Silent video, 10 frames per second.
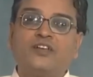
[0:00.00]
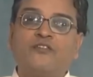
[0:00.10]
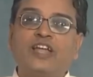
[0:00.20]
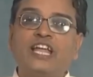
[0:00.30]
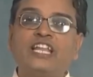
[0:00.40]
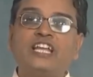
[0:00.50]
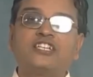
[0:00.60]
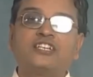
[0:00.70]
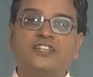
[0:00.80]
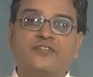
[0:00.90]

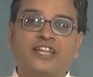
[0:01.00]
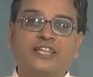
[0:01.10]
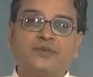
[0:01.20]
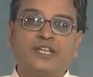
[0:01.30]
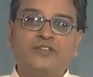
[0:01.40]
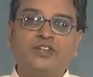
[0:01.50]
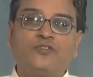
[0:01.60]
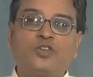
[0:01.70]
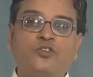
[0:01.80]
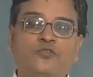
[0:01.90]
variation in the variable. Even if
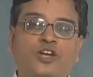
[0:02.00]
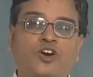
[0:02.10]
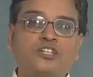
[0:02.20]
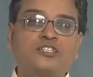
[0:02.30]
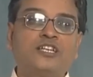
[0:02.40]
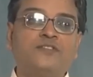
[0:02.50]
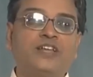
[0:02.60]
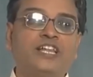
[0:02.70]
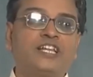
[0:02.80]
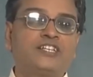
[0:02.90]
you give a constant
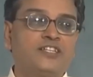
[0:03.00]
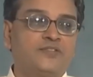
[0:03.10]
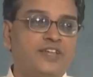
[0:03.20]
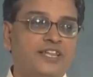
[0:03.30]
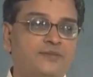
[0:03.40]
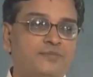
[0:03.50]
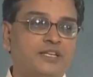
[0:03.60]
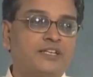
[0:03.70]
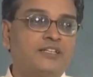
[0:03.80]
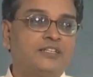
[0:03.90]
variation in the variable,